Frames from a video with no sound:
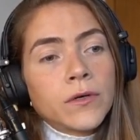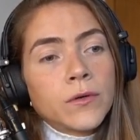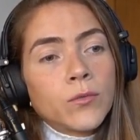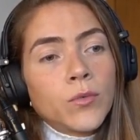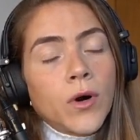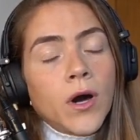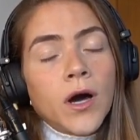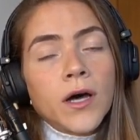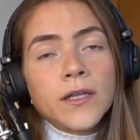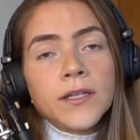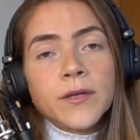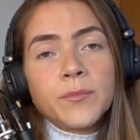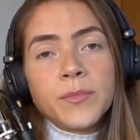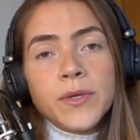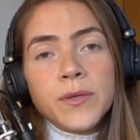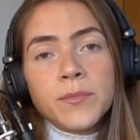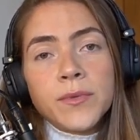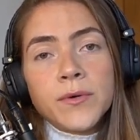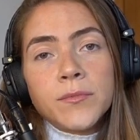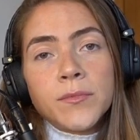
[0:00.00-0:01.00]
what other
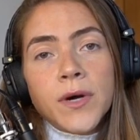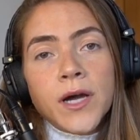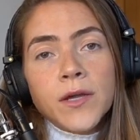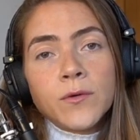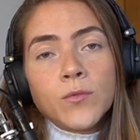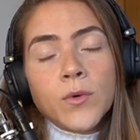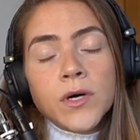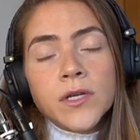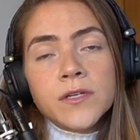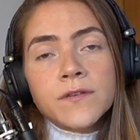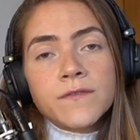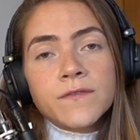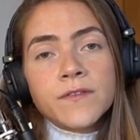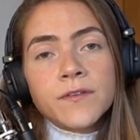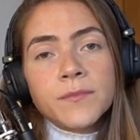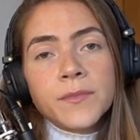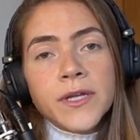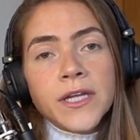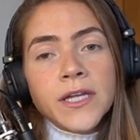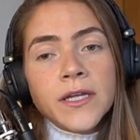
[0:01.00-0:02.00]
people might want
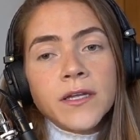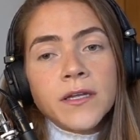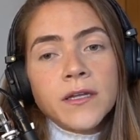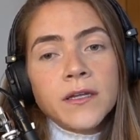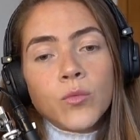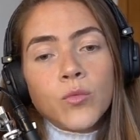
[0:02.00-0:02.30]
from me,